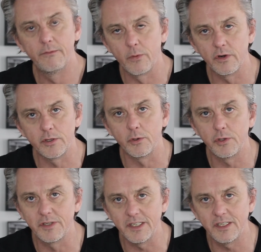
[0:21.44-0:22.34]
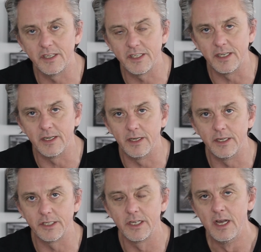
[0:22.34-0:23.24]
for social distancing
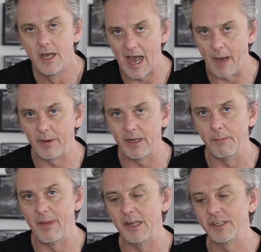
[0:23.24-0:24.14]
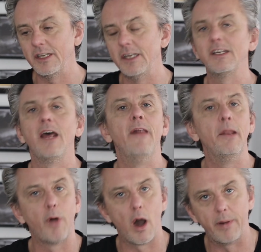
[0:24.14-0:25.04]
is happening in many cities, and
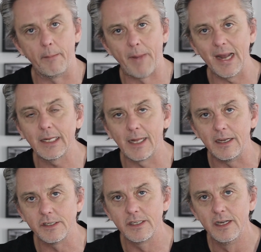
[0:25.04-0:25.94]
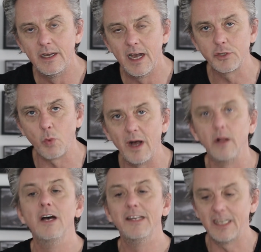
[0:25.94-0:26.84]
then pop-up bike lanes as
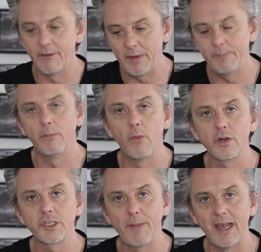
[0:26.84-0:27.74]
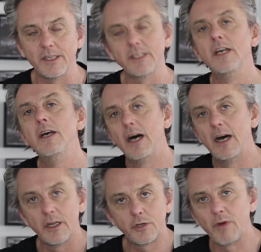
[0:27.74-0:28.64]
well to give people more space
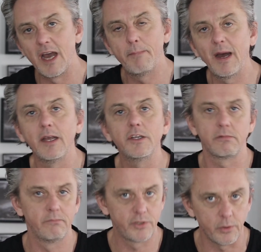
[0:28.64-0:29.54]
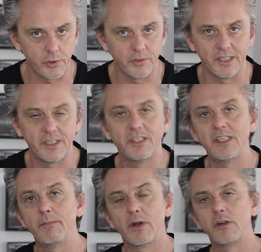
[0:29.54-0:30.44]
to ride bikes, social
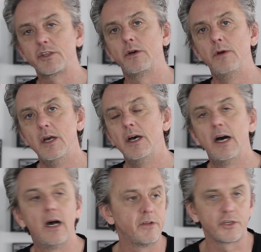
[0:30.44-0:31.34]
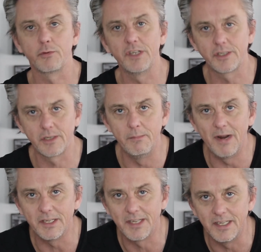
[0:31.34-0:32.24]
distancing, but also the streets in
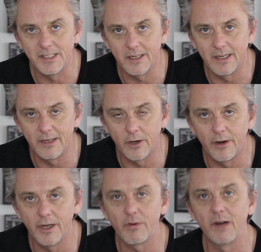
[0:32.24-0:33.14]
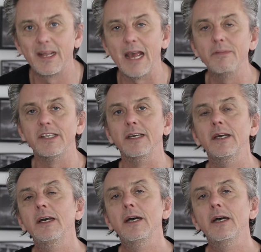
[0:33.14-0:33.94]
many cities are incredibly empty.